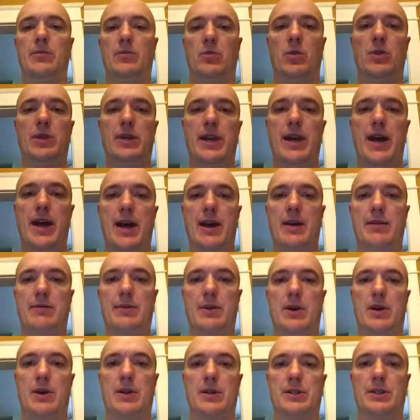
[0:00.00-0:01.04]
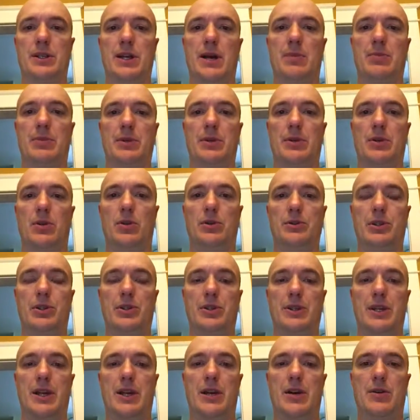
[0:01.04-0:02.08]
We have our Doppler
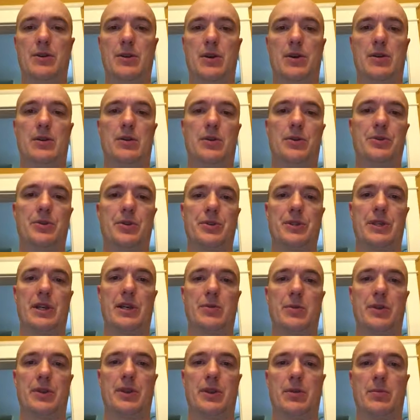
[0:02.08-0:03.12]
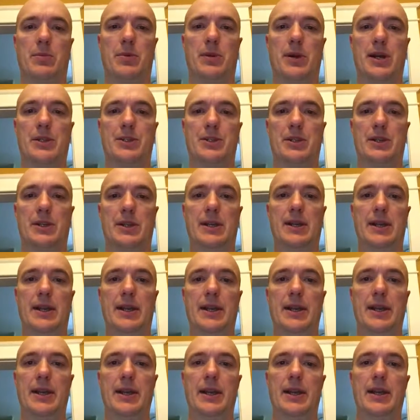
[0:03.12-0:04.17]
ultrasound, our ultrasound with compression.
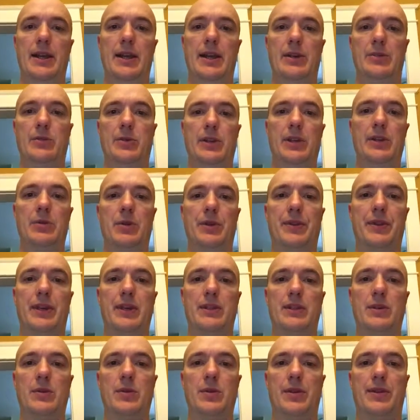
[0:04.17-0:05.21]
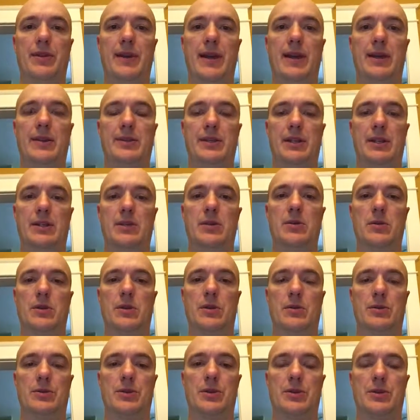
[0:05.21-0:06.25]
And really what they do with that is they do an
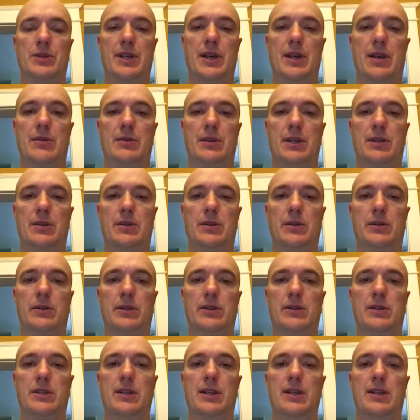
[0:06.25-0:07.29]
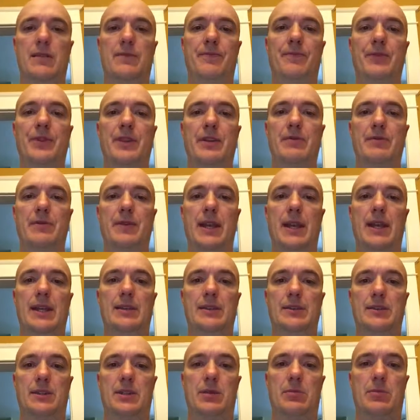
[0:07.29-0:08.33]
ultrasound and look to see if the vein
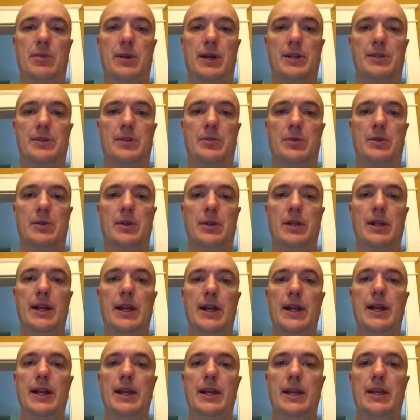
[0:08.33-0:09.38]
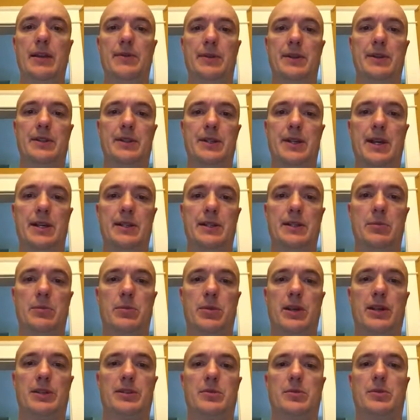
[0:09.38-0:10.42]
is compressible. If it's not
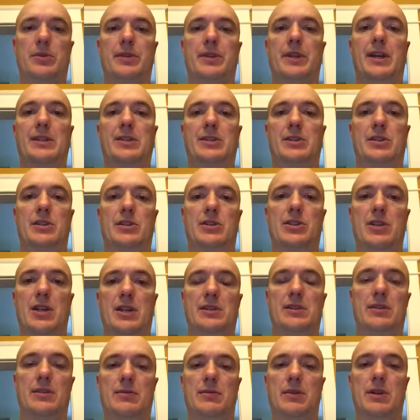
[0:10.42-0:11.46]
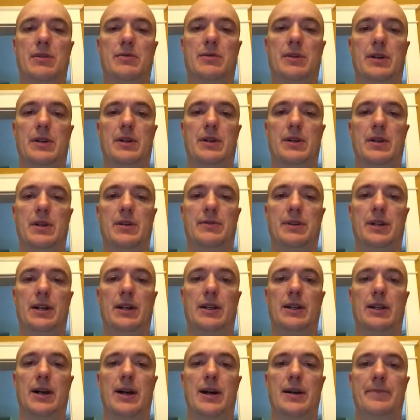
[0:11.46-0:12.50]
compressible, that's suggestive of a
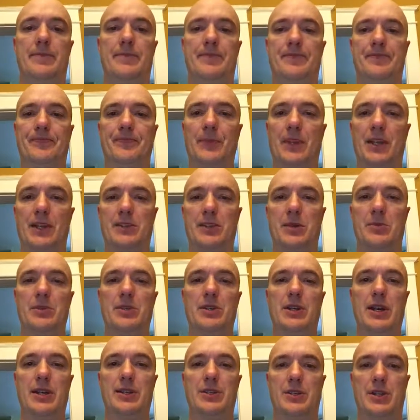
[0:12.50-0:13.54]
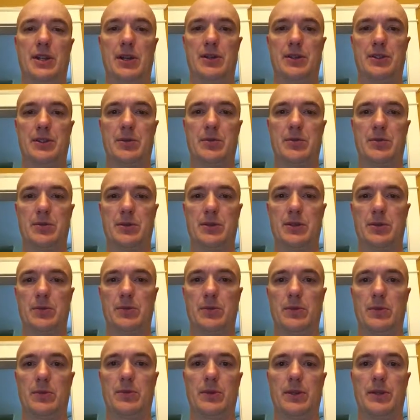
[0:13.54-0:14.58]
clot. Some of you guys shared
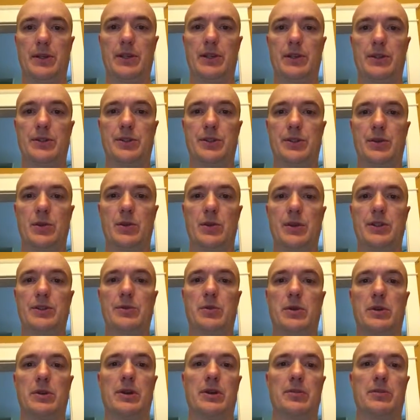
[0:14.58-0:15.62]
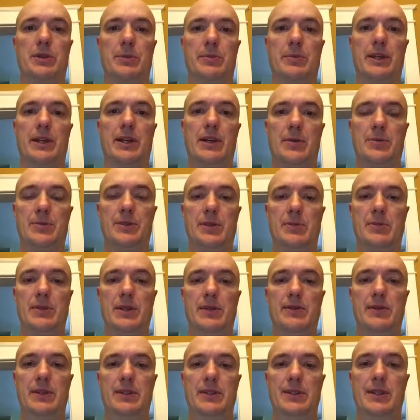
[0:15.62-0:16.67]
some really good stories where you're able to pick up some
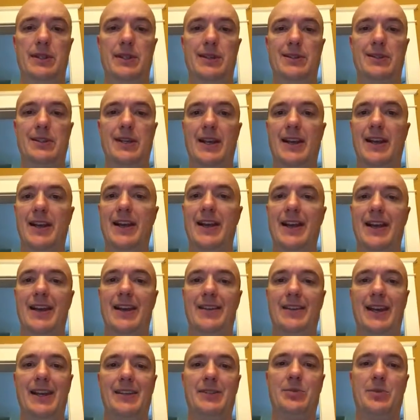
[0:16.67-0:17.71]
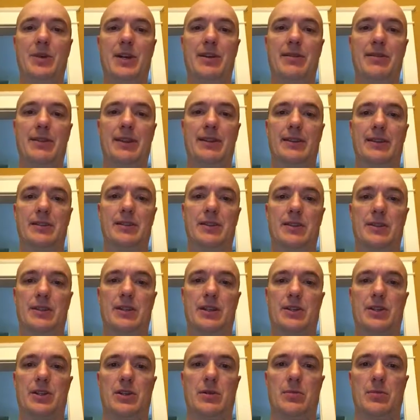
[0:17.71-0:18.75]
DVTs. And that's why I think this is
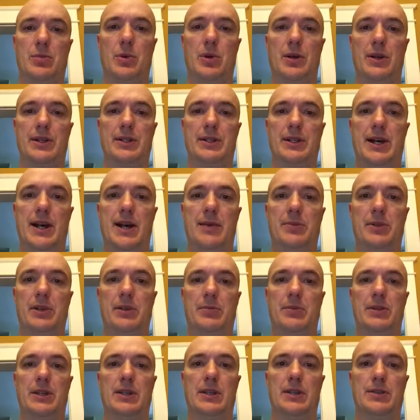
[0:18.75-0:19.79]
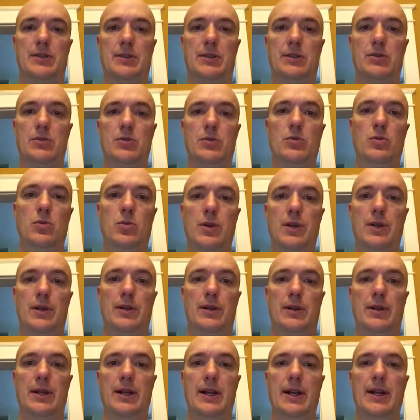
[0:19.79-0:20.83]
such an important topic, because you
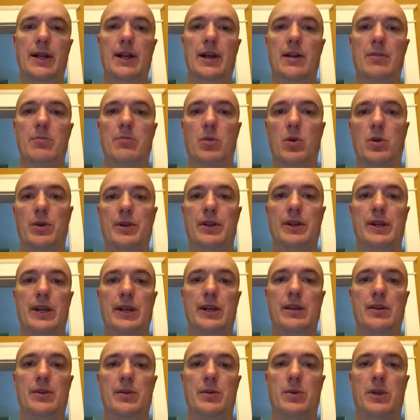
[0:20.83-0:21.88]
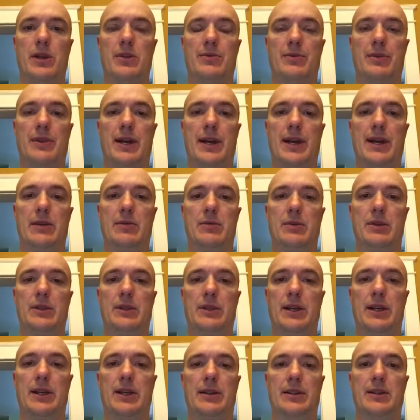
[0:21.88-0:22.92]
will, more than any other red flag,
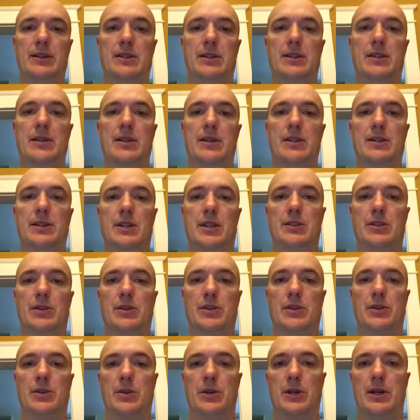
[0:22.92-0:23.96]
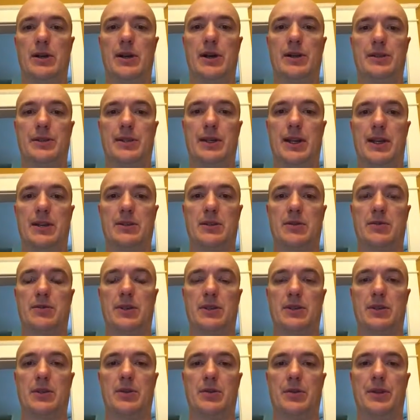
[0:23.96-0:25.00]
likely see this in your career as a
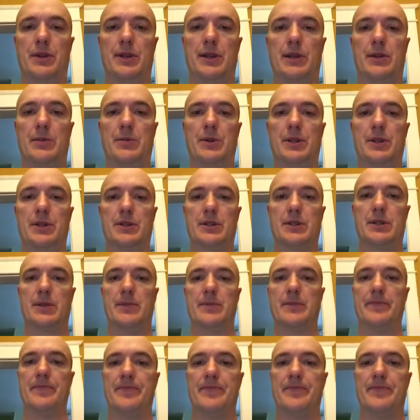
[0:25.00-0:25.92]
physical therapist.